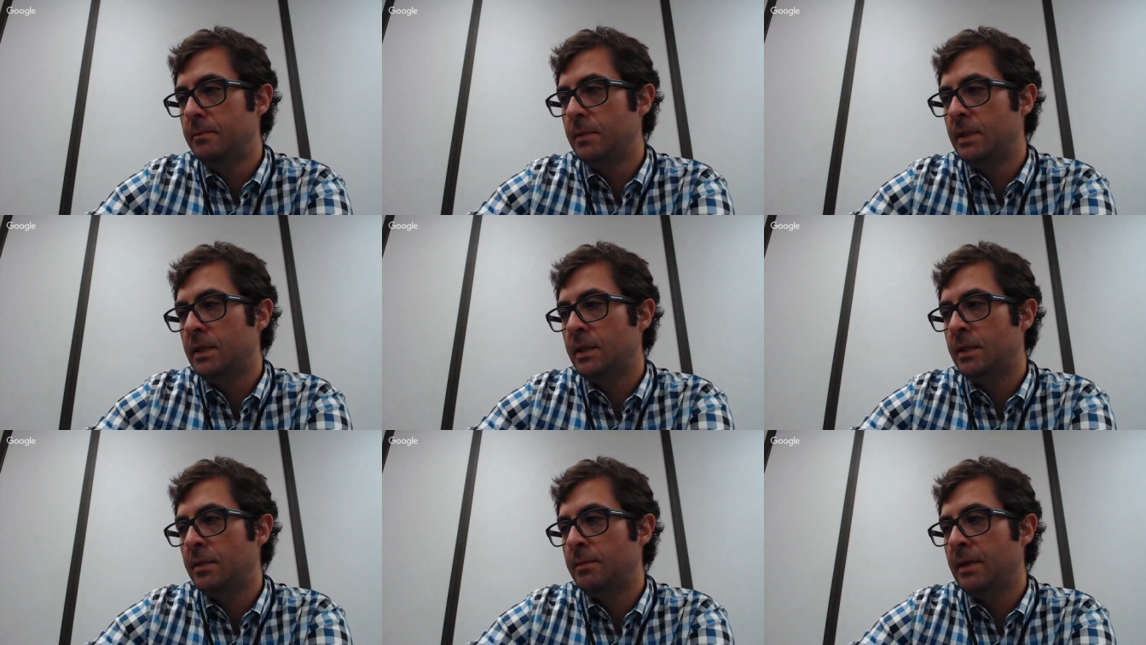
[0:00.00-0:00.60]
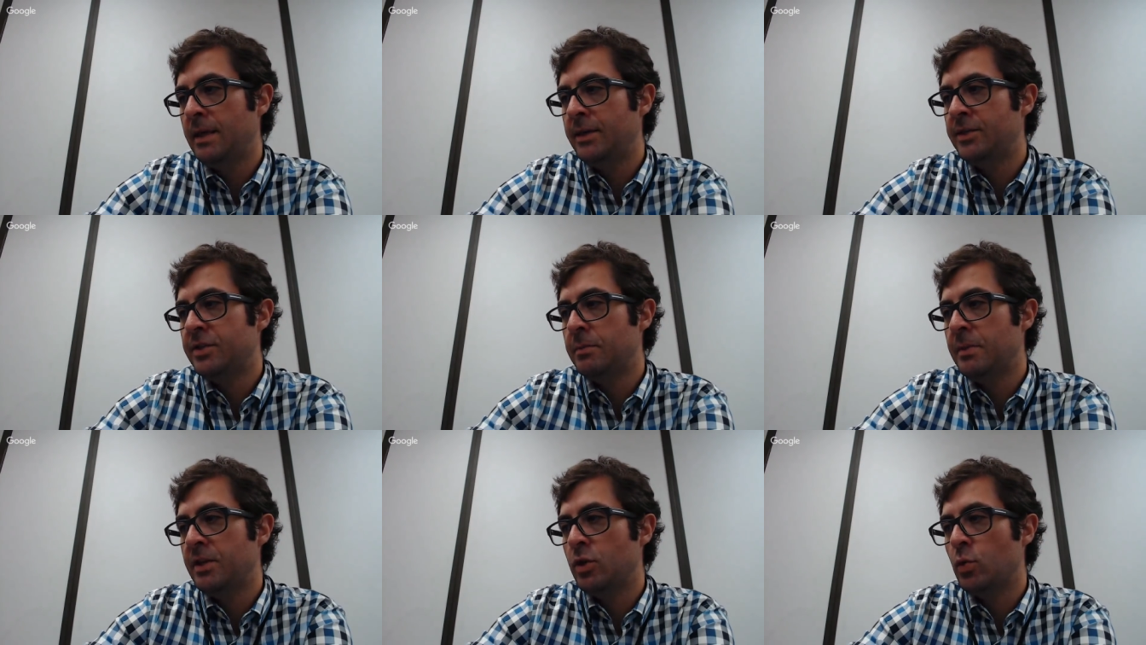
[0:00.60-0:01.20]
How do you
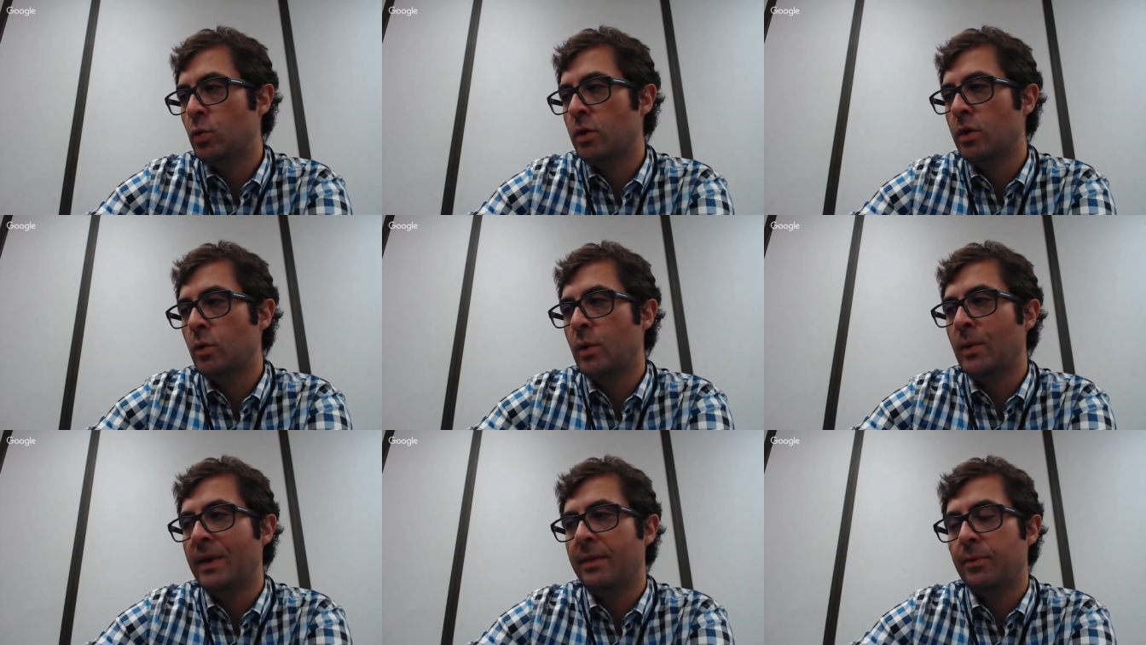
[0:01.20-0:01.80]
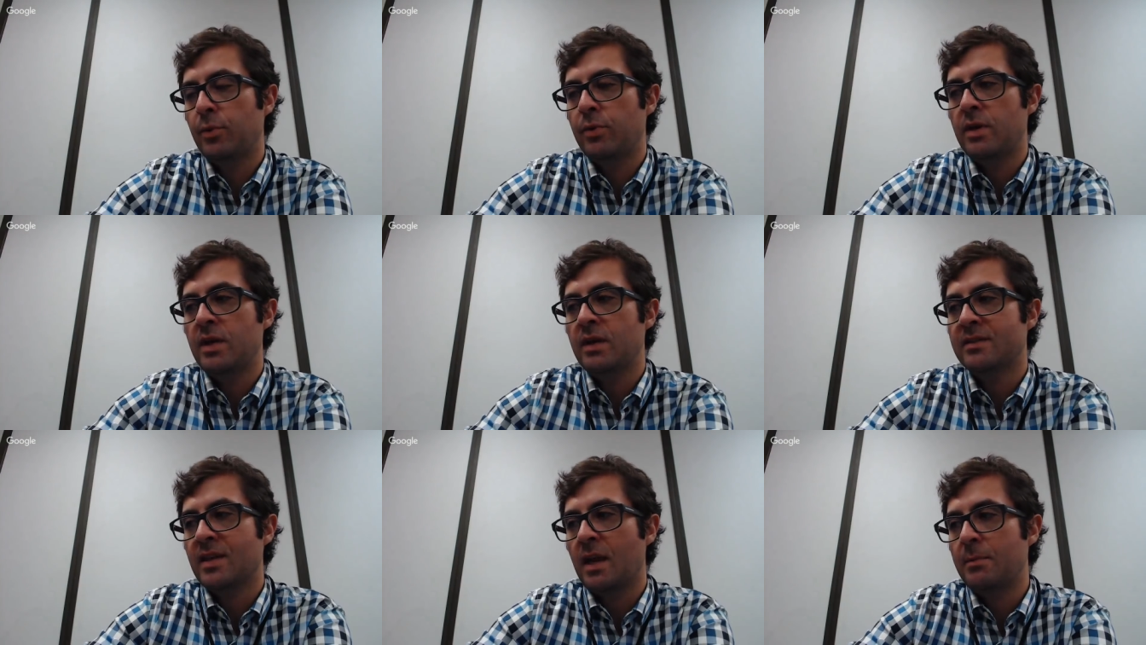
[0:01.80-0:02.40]
submit your work? We went through
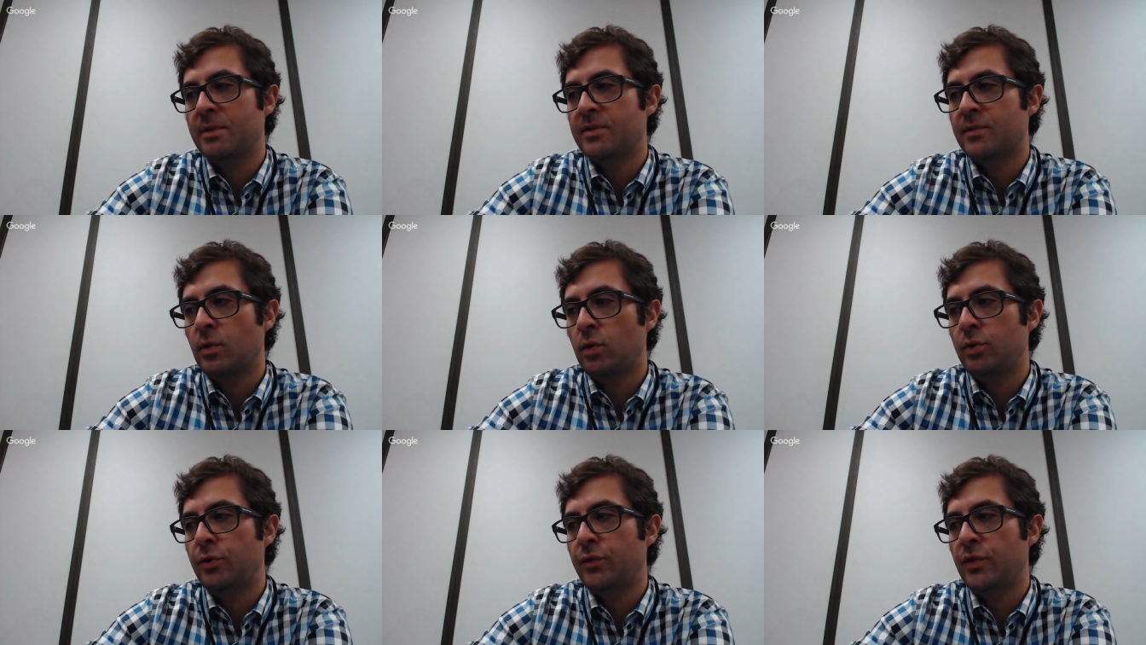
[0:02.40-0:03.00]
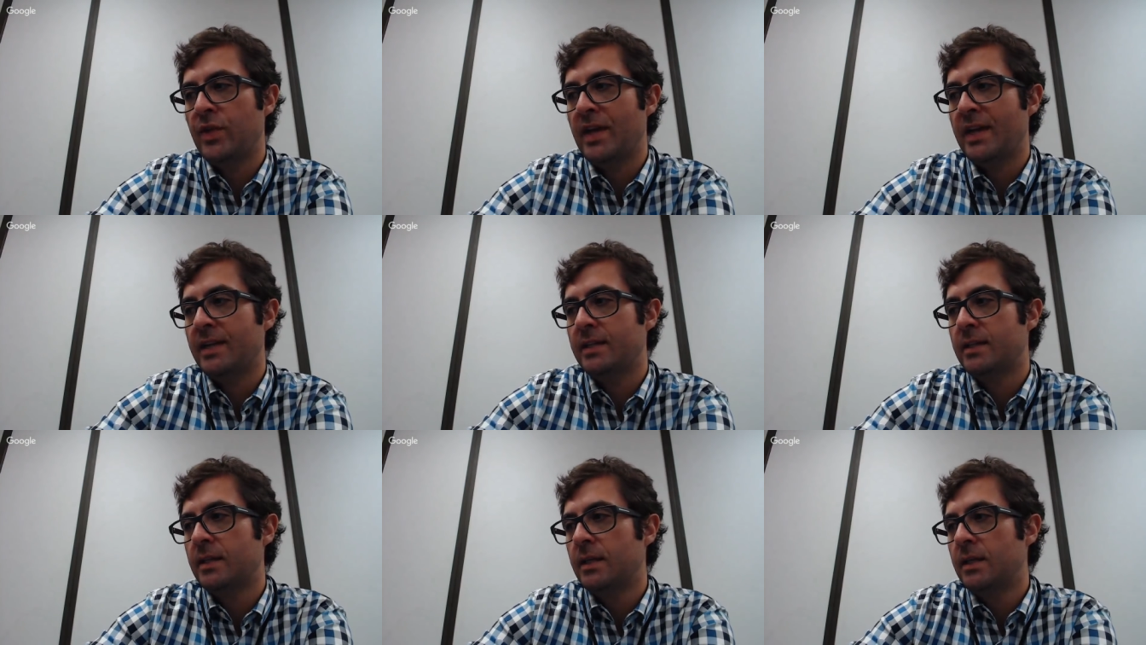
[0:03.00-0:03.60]
the assignments folder for that.